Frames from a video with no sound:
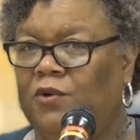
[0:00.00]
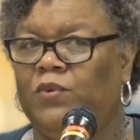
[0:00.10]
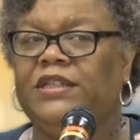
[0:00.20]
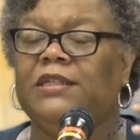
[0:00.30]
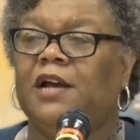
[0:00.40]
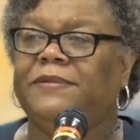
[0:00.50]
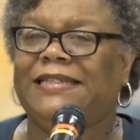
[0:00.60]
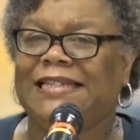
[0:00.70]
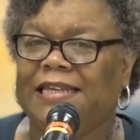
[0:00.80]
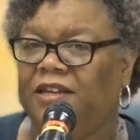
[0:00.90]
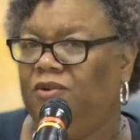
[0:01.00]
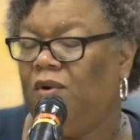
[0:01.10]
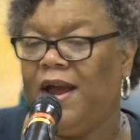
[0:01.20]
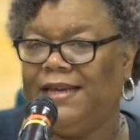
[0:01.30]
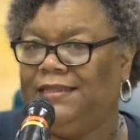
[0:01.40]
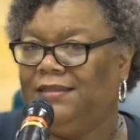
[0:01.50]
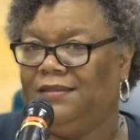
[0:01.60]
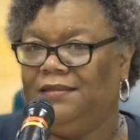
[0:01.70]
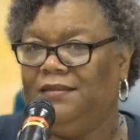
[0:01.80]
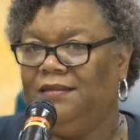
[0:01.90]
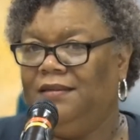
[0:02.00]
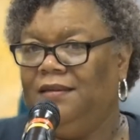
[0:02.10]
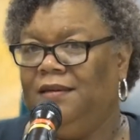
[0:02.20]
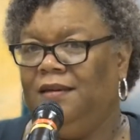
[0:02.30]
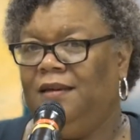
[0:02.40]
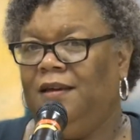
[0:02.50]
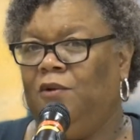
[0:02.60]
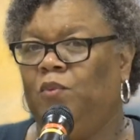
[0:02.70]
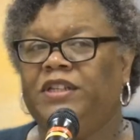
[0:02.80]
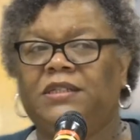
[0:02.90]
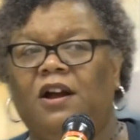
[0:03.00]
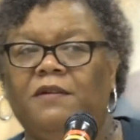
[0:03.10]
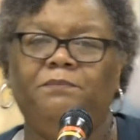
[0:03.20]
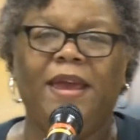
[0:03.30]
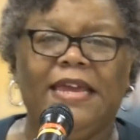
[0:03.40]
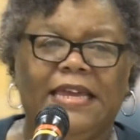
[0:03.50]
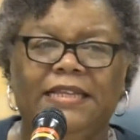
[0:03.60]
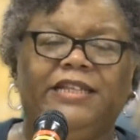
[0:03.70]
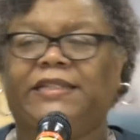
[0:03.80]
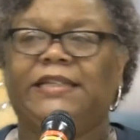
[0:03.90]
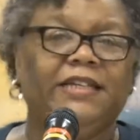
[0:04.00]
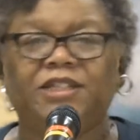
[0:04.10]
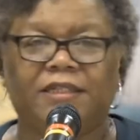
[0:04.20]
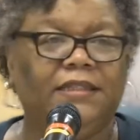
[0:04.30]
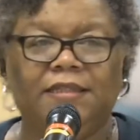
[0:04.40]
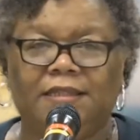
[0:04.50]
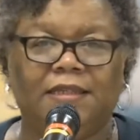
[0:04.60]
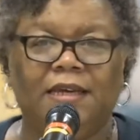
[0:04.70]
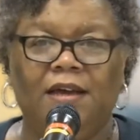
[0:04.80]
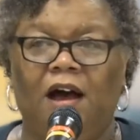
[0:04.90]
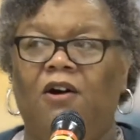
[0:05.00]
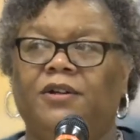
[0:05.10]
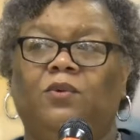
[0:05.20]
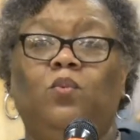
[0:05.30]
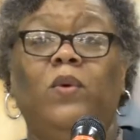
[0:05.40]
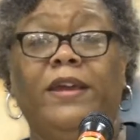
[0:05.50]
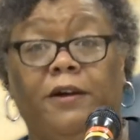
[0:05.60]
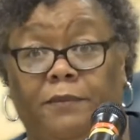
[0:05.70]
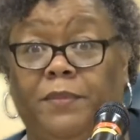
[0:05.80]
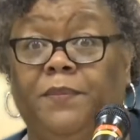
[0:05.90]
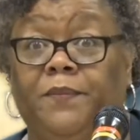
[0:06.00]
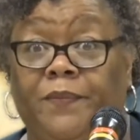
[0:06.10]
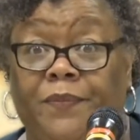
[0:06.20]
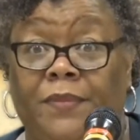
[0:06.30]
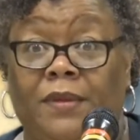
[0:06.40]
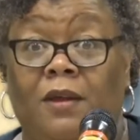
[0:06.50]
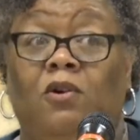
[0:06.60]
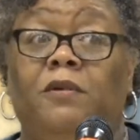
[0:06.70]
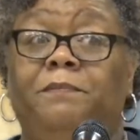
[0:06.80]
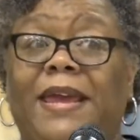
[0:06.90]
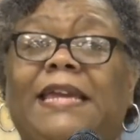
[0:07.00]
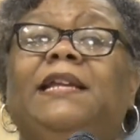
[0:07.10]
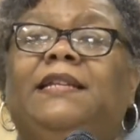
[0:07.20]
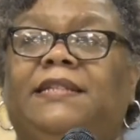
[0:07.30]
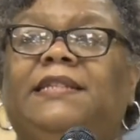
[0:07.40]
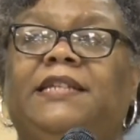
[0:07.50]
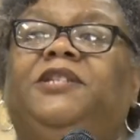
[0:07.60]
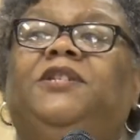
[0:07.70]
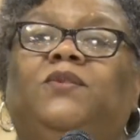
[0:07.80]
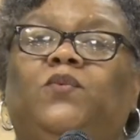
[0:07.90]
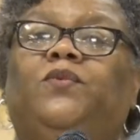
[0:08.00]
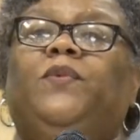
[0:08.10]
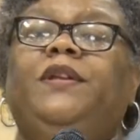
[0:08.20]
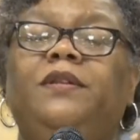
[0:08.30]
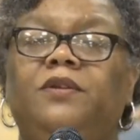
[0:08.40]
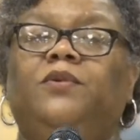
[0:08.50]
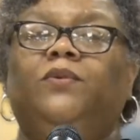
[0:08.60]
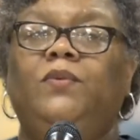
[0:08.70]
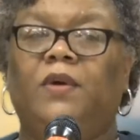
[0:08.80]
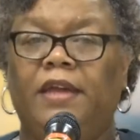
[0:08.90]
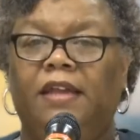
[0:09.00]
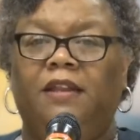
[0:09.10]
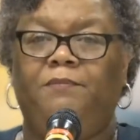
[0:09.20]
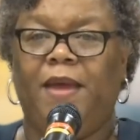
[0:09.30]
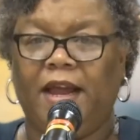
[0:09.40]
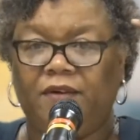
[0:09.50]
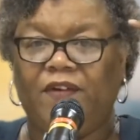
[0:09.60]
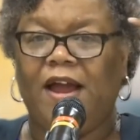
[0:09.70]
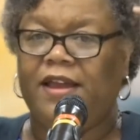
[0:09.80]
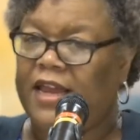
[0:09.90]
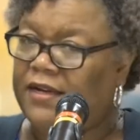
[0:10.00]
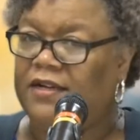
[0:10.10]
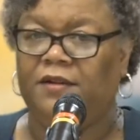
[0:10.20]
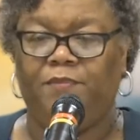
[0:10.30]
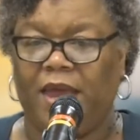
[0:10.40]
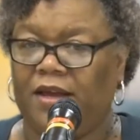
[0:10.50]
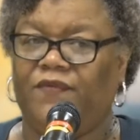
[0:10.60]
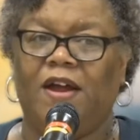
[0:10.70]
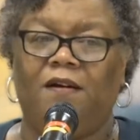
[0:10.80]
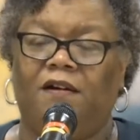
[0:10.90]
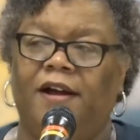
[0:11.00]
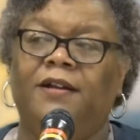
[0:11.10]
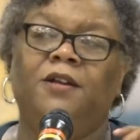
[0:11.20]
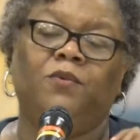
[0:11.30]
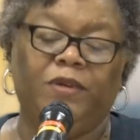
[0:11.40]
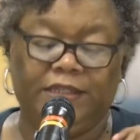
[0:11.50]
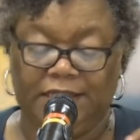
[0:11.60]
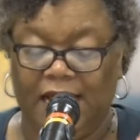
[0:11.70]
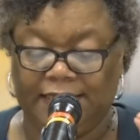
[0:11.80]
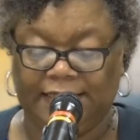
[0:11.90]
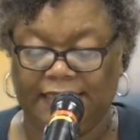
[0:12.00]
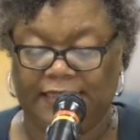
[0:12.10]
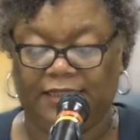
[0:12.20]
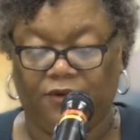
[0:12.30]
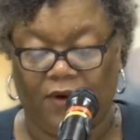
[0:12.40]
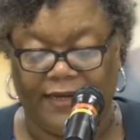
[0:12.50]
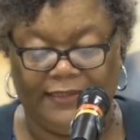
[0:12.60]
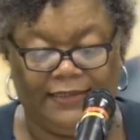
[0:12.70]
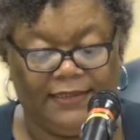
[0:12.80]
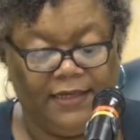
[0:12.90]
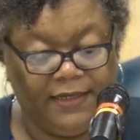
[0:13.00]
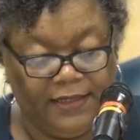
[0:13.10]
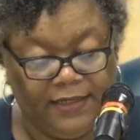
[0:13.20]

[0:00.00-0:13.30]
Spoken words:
We stop seeking Christ. We start making decisions on a whim, or making decisions where we knew in the back of our head and the back of our heart, we did not seek Christ's